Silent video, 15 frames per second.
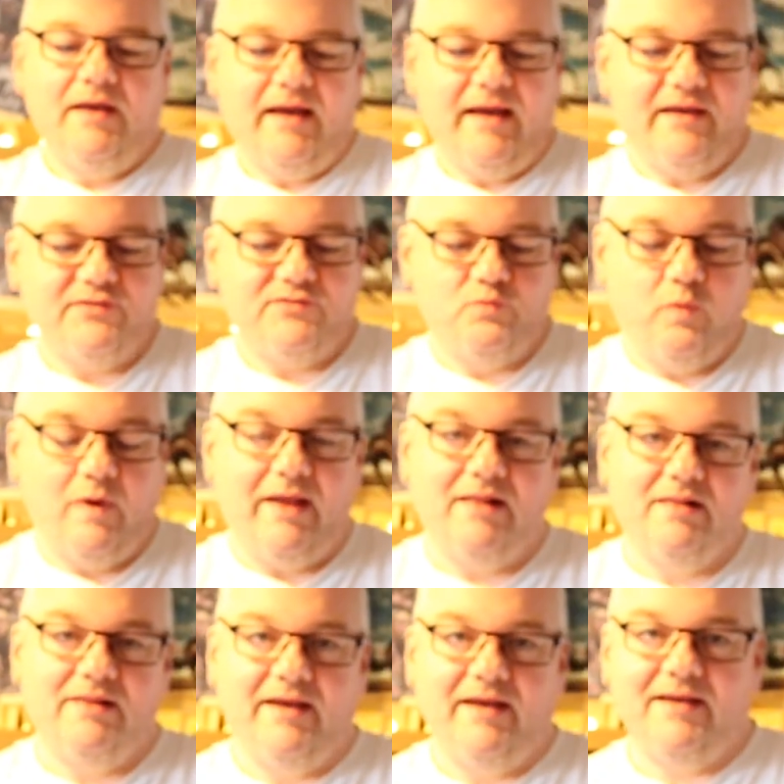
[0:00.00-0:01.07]
As
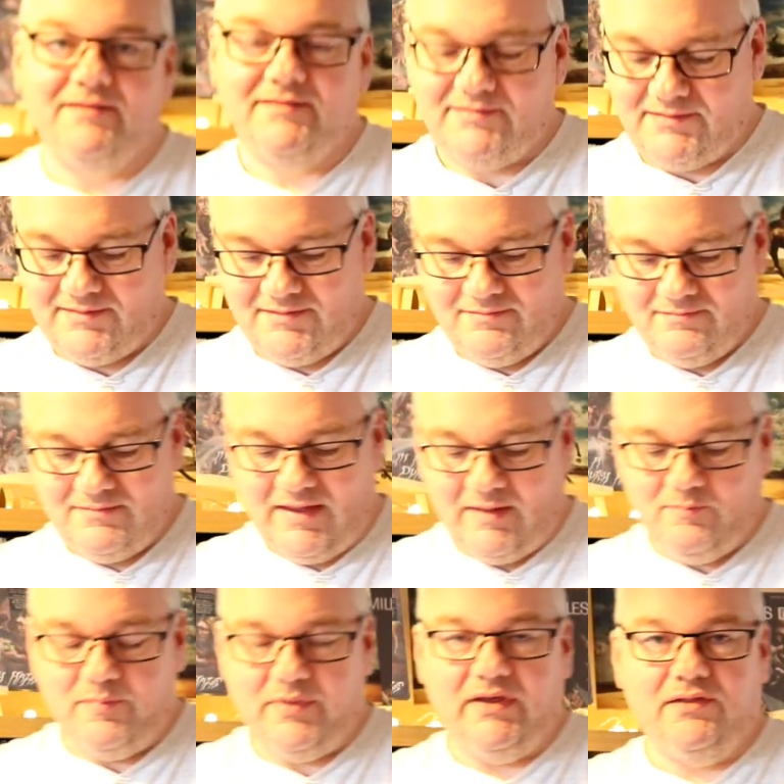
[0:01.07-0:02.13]
well as
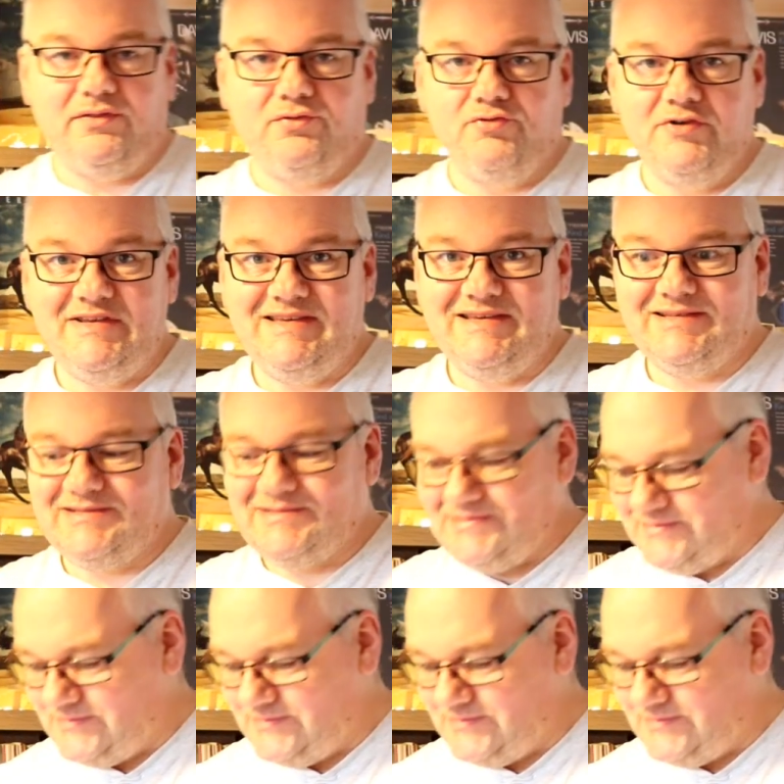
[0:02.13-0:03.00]
MP3s,